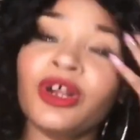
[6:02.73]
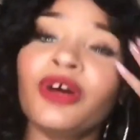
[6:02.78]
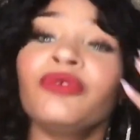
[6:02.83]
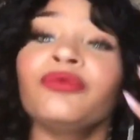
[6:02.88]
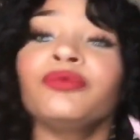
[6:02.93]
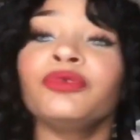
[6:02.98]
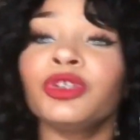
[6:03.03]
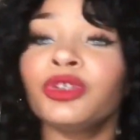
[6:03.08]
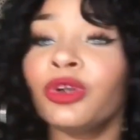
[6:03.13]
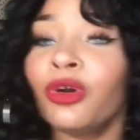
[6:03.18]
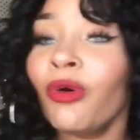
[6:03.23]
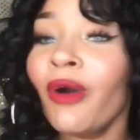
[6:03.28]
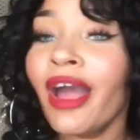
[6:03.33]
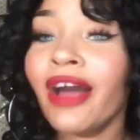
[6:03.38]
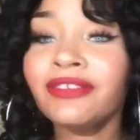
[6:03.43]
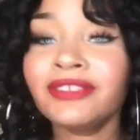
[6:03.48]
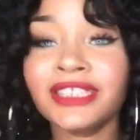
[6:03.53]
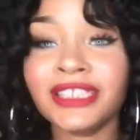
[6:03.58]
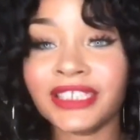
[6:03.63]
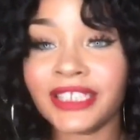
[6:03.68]
don't
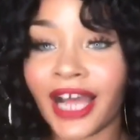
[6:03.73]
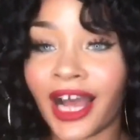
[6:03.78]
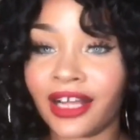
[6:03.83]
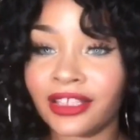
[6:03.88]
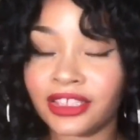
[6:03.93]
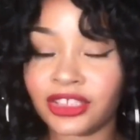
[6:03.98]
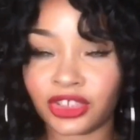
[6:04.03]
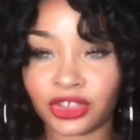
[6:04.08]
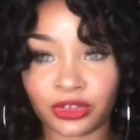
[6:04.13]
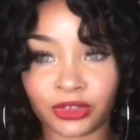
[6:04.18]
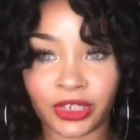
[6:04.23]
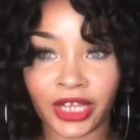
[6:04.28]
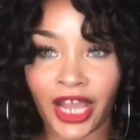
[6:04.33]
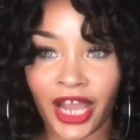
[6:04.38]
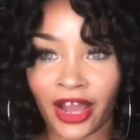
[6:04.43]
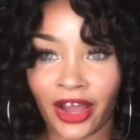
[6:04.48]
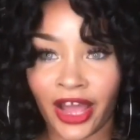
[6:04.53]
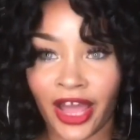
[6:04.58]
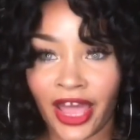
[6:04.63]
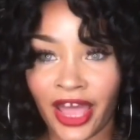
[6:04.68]
have to style this unit
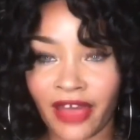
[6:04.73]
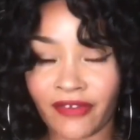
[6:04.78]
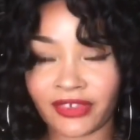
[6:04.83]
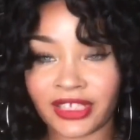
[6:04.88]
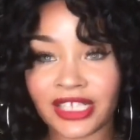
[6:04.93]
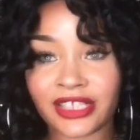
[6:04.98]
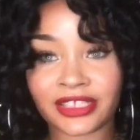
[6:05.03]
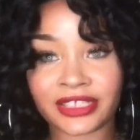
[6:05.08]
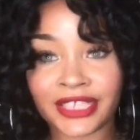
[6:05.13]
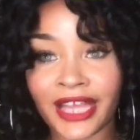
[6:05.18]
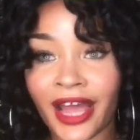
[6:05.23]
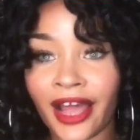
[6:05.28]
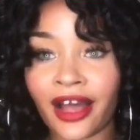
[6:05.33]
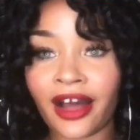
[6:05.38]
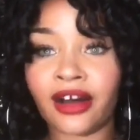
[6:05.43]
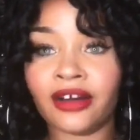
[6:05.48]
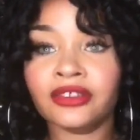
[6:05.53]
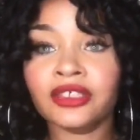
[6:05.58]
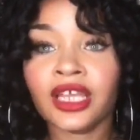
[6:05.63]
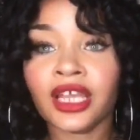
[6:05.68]
how I have it
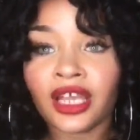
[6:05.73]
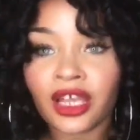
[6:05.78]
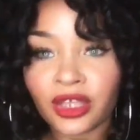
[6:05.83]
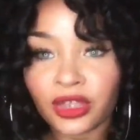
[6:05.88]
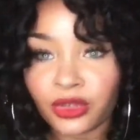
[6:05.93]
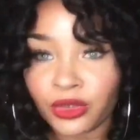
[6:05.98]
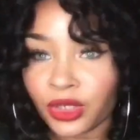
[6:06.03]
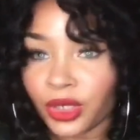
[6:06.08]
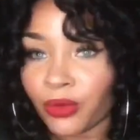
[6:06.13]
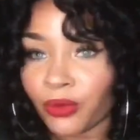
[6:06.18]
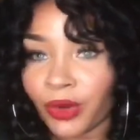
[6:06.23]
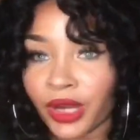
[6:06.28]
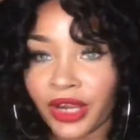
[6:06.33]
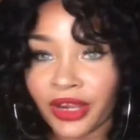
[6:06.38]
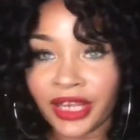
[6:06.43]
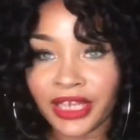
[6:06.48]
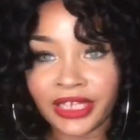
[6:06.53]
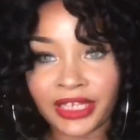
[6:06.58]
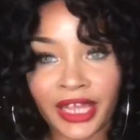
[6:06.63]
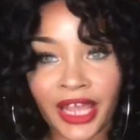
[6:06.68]
styled. You can
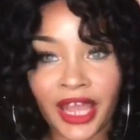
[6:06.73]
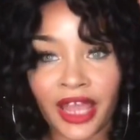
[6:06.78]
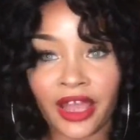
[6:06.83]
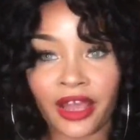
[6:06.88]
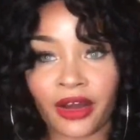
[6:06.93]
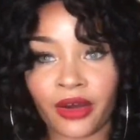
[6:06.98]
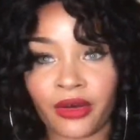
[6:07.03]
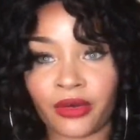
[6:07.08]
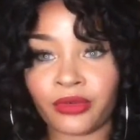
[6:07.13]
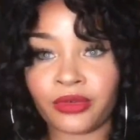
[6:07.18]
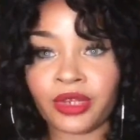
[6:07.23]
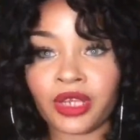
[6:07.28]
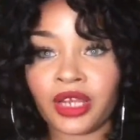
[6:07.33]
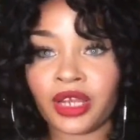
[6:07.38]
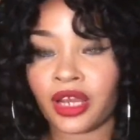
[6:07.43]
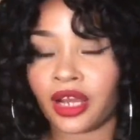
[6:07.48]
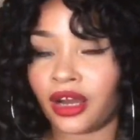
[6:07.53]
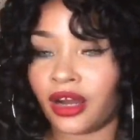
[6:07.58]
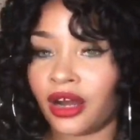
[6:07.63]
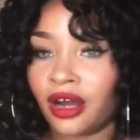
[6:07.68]
wear it down.
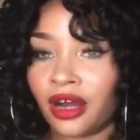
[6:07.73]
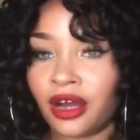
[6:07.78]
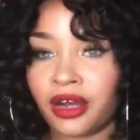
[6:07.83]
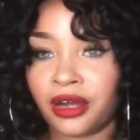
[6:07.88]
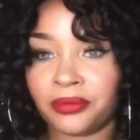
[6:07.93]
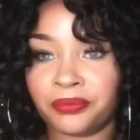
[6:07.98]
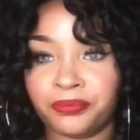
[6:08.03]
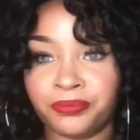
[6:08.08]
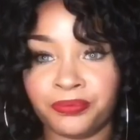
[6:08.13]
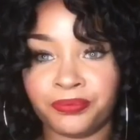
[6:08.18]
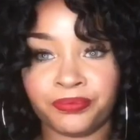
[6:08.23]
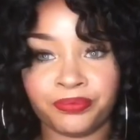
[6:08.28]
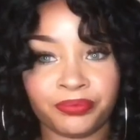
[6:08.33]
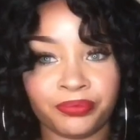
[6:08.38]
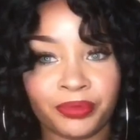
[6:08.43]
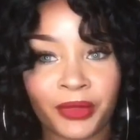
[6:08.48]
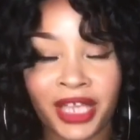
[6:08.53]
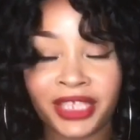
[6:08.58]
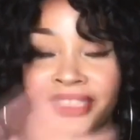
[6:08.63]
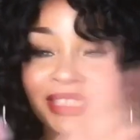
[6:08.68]

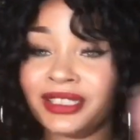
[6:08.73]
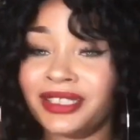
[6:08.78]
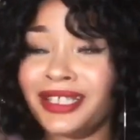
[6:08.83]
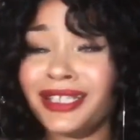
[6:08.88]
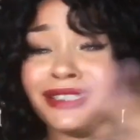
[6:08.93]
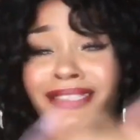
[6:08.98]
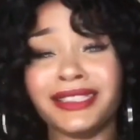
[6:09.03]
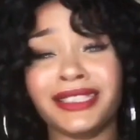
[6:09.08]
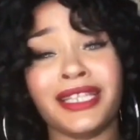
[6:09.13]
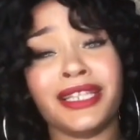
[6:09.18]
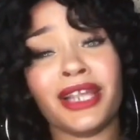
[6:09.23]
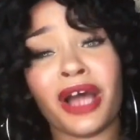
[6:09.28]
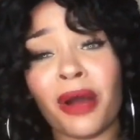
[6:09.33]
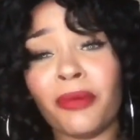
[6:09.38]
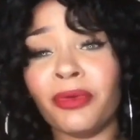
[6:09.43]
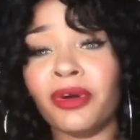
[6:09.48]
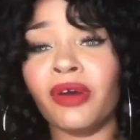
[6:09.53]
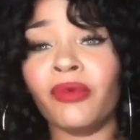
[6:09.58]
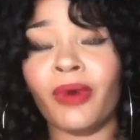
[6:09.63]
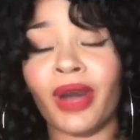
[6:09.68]
It's a
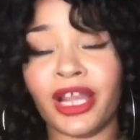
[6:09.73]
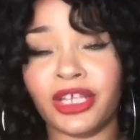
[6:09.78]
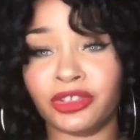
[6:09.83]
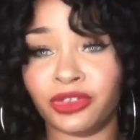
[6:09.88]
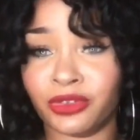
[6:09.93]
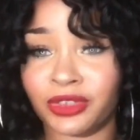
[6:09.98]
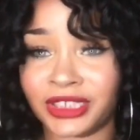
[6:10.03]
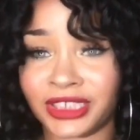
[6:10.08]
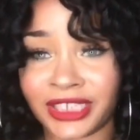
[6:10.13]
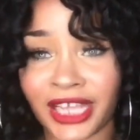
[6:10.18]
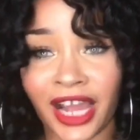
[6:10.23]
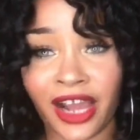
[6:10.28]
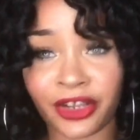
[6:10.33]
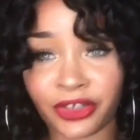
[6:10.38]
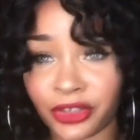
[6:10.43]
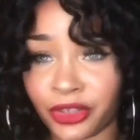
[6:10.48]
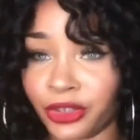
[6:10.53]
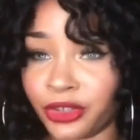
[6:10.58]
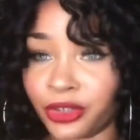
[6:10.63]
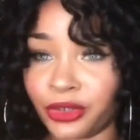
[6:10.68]
number of ways you can
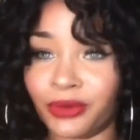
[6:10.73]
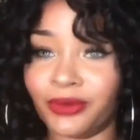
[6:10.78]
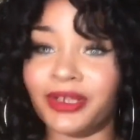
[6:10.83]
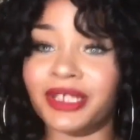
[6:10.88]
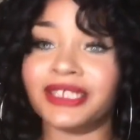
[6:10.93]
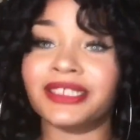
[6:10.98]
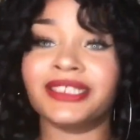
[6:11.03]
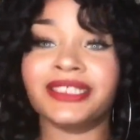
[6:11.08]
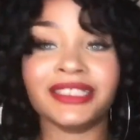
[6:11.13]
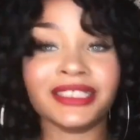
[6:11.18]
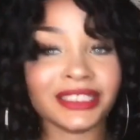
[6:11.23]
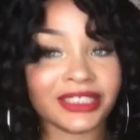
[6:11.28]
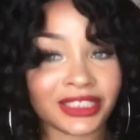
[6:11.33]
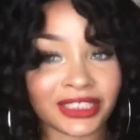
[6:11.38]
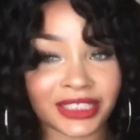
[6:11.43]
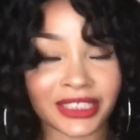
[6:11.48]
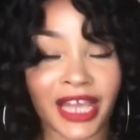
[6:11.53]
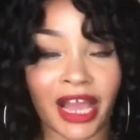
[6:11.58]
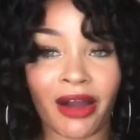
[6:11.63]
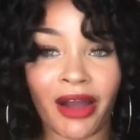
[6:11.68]
style your units. This is
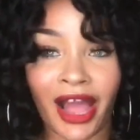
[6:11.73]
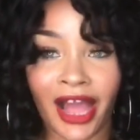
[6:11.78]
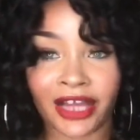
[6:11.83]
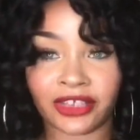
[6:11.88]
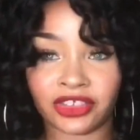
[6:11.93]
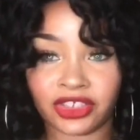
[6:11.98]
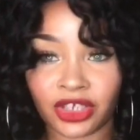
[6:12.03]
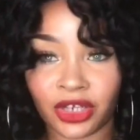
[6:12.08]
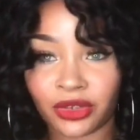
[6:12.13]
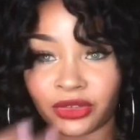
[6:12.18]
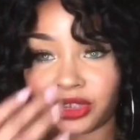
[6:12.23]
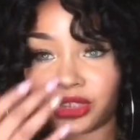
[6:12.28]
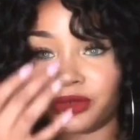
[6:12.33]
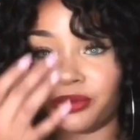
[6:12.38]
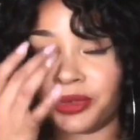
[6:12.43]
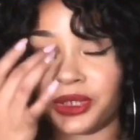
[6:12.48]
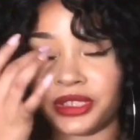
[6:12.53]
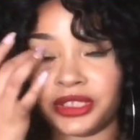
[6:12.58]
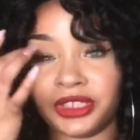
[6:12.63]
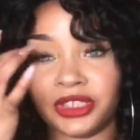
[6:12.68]
just how I chose to
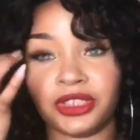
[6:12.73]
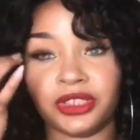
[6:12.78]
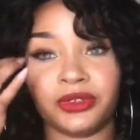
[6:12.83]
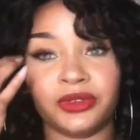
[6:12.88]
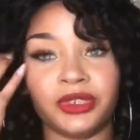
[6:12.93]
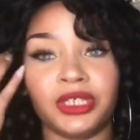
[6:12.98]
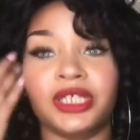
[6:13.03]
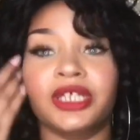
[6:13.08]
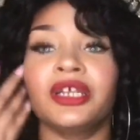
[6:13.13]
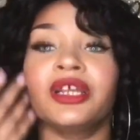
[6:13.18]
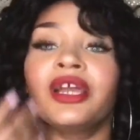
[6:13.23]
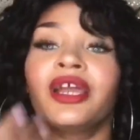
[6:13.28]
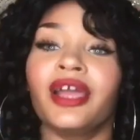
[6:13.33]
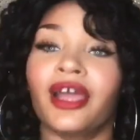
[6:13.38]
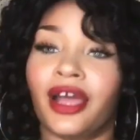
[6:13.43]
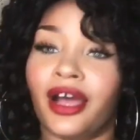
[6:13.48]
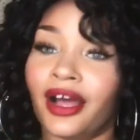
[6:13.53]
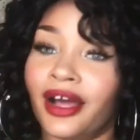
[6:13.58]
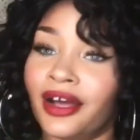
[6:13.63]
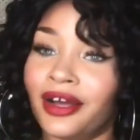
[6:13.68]
wear this unit.
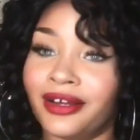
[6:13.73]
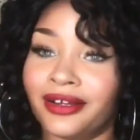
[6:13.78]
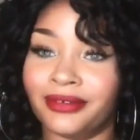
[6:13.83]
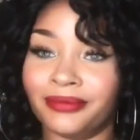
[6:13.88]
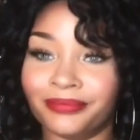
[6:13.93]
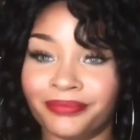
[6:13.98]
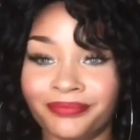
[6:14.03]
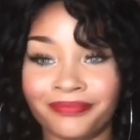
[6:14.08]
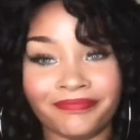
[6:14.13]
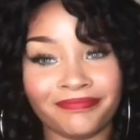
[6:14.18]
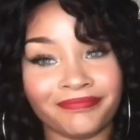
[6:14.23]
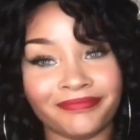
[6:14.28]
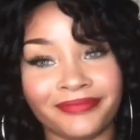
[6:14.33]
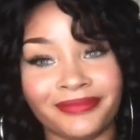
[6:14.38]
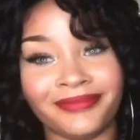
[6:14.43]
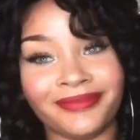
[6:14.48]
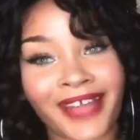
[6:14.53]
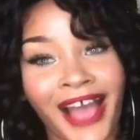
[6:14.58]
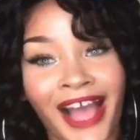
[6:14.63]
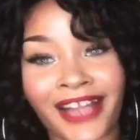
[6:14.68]

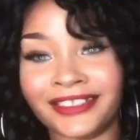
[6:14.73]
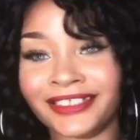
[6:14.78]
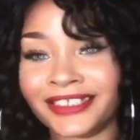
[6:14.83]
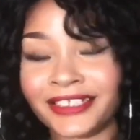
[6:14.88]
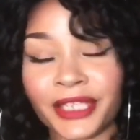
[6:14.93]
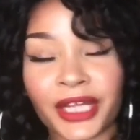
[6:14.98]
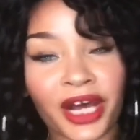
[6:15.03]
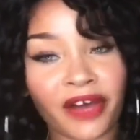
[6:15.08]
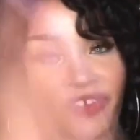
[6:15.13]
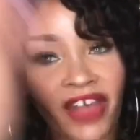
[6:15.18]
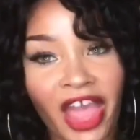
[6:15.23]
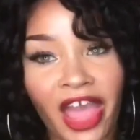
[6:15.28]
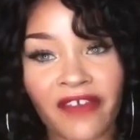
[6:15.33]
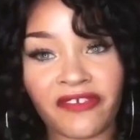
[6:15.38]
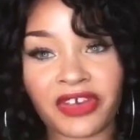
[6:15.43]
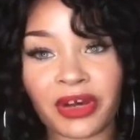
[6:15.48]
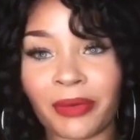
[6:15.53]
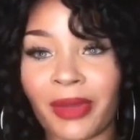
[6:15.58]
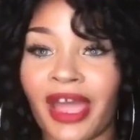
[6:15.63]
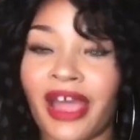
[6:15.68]
I just love
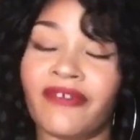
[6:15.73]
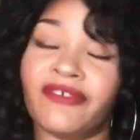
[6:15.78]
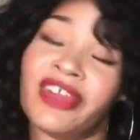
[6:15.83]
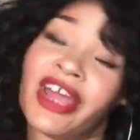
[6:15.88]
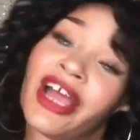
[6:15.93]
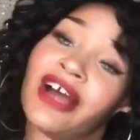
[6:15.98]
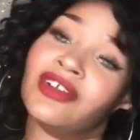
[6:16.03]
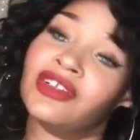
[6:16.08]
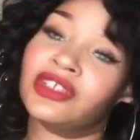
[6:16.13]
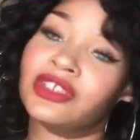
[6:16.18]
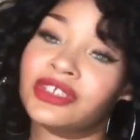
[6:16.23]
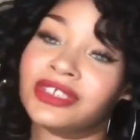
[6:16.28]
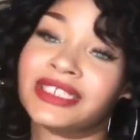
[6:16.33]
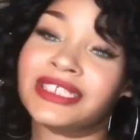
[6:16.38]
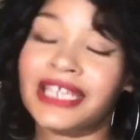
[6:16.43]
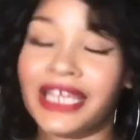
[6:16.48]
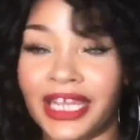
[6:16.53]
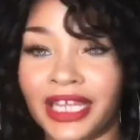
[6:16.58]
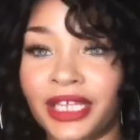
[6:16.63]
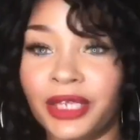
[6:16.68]
half up, half down
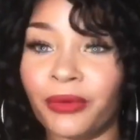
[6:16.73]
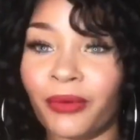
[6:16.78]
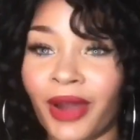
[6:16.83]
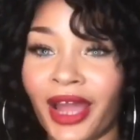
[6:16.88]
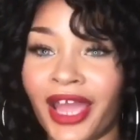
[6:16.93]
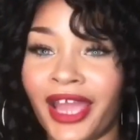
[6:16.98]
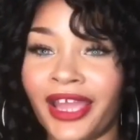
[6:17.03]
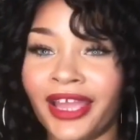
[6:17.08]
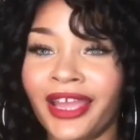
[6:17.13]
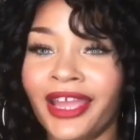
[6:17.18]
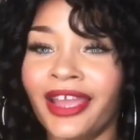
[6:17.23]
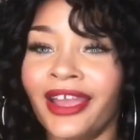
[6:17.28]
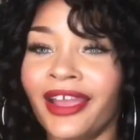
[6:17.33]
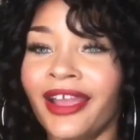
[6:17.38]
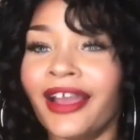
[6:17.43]
looks anyway.